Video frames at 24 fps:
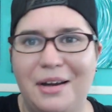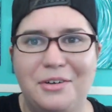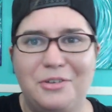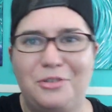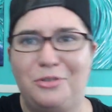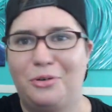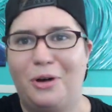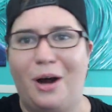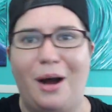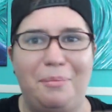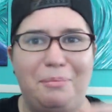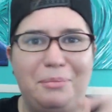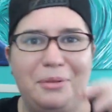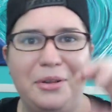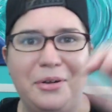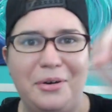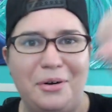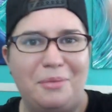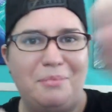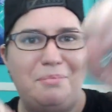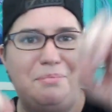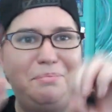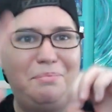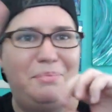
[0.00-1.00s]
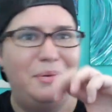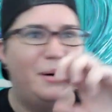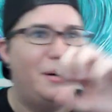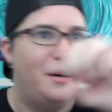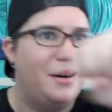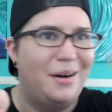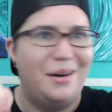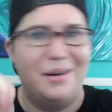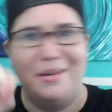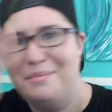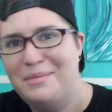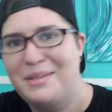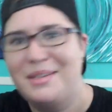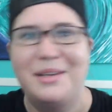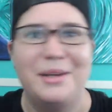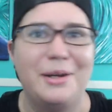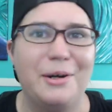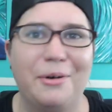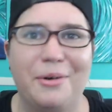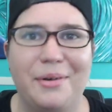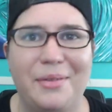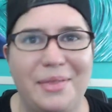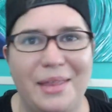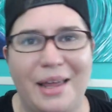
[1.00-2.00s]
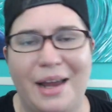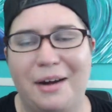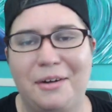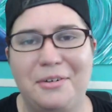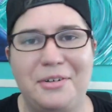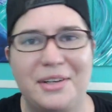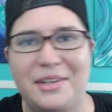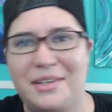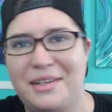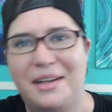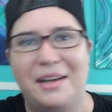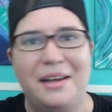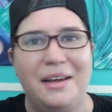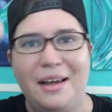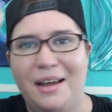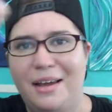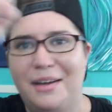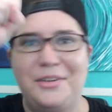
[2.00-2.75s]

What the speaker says: drop little bombs here and there just to